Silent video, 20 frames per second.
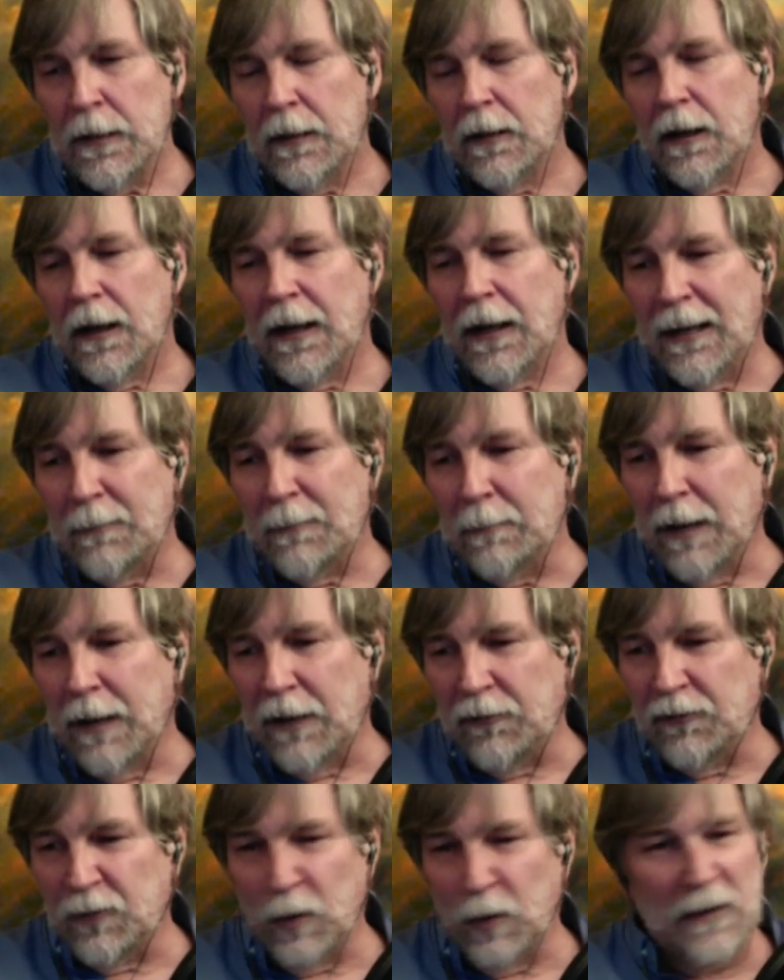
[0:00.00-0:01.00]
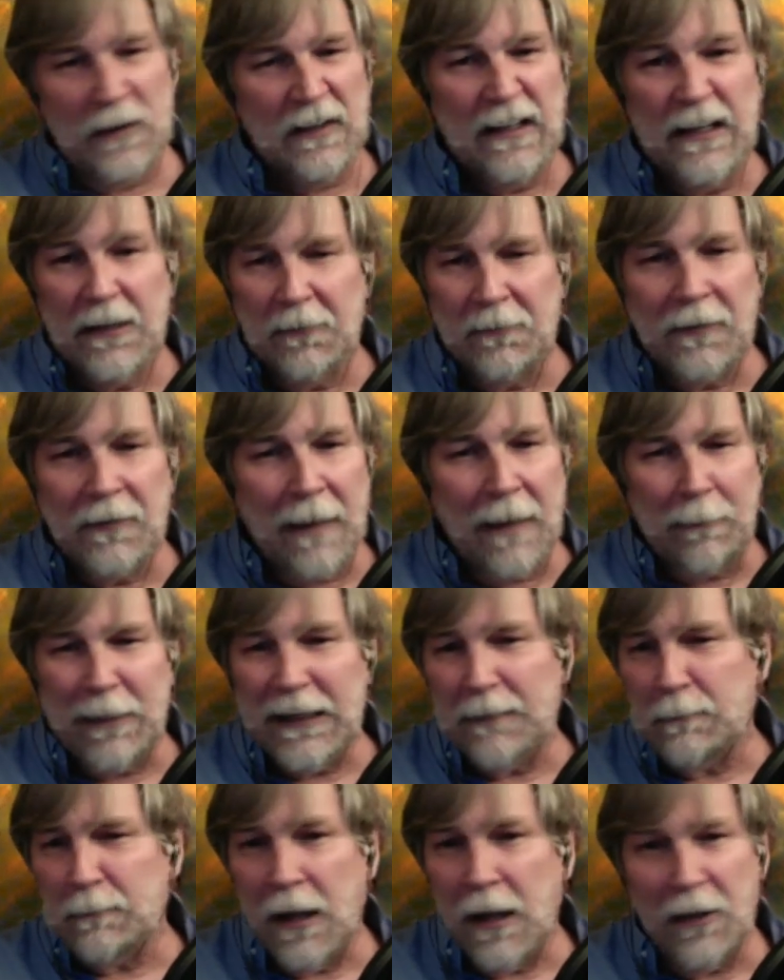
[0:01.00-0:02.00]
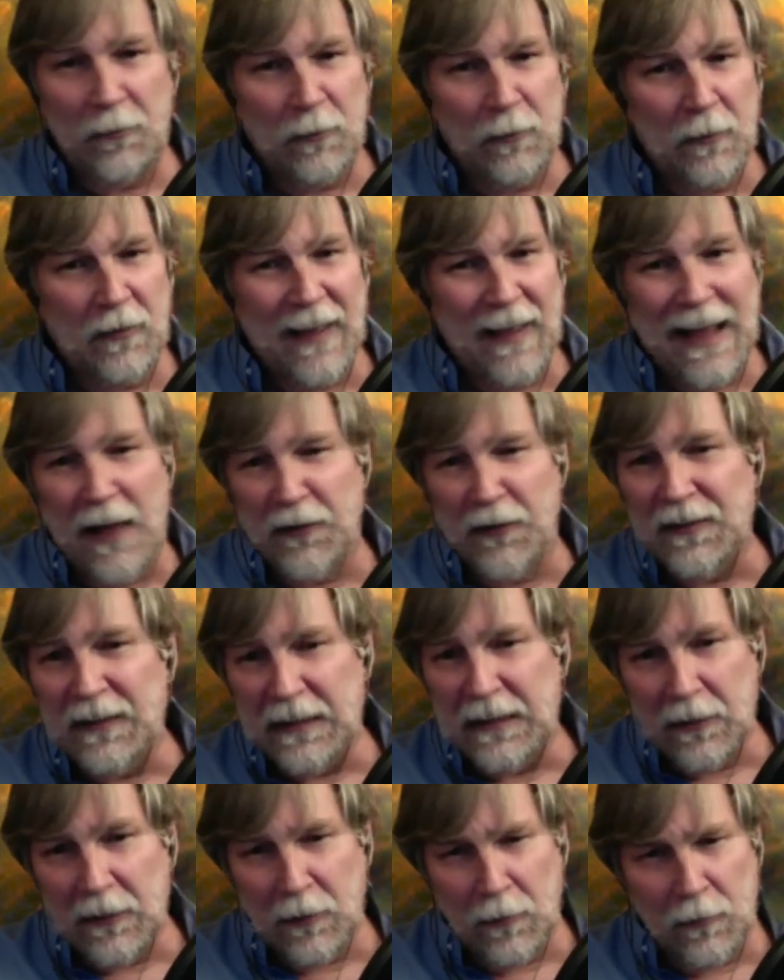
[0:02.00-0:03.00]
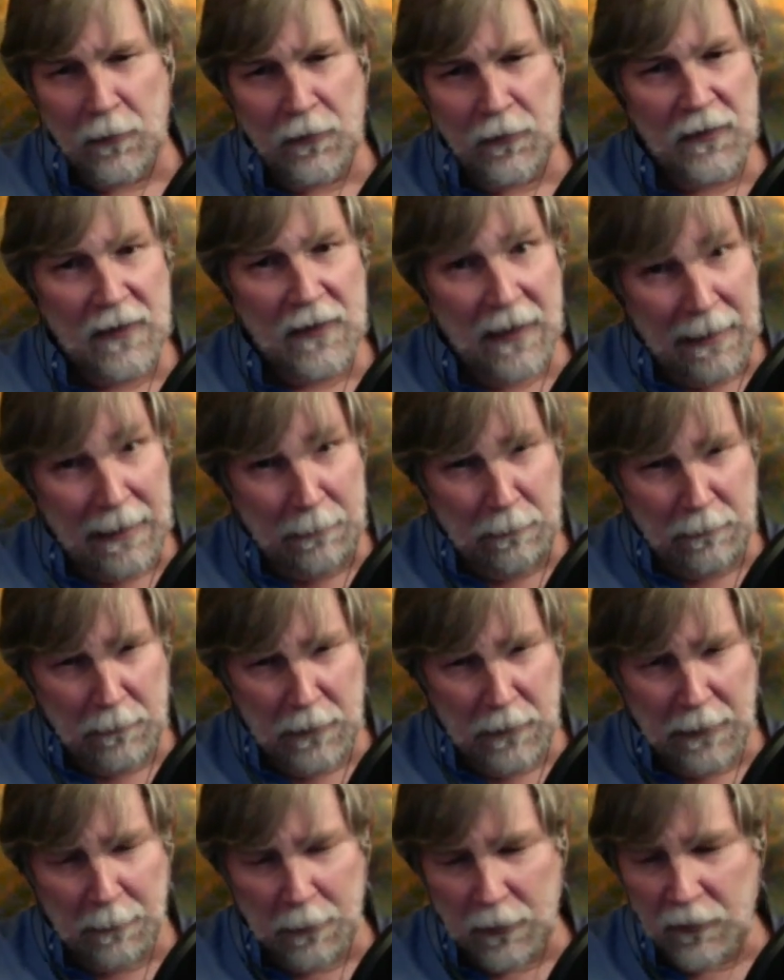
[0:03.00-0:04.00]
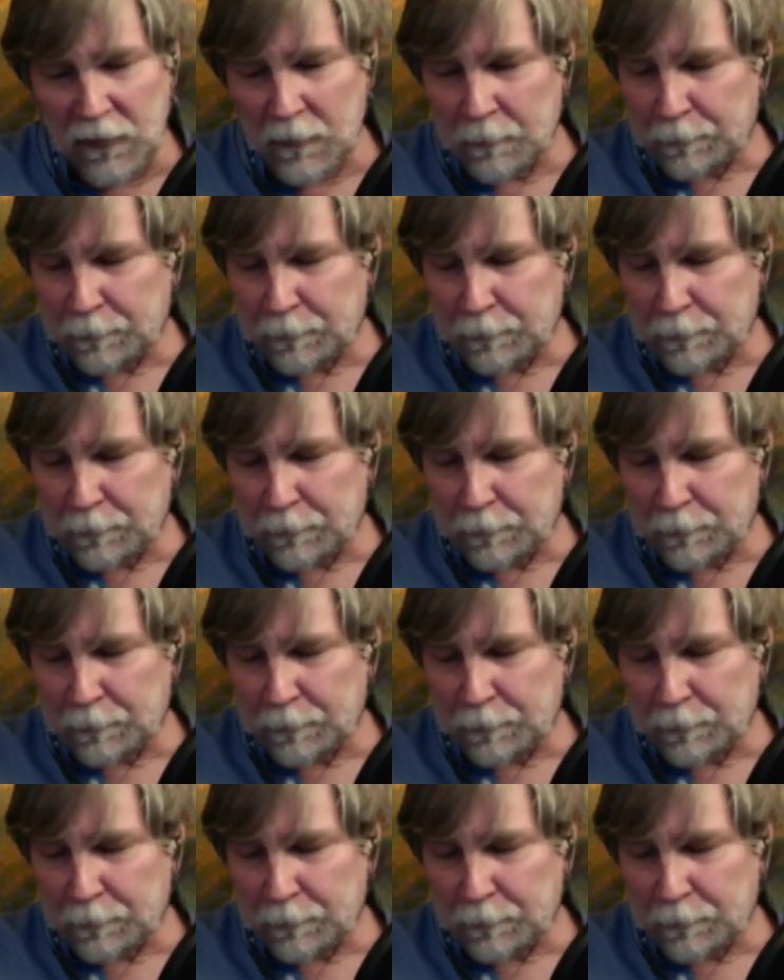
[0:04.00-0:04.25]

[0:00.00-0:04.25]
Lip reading: And by short-lived, I mean 100,000 years type numbers.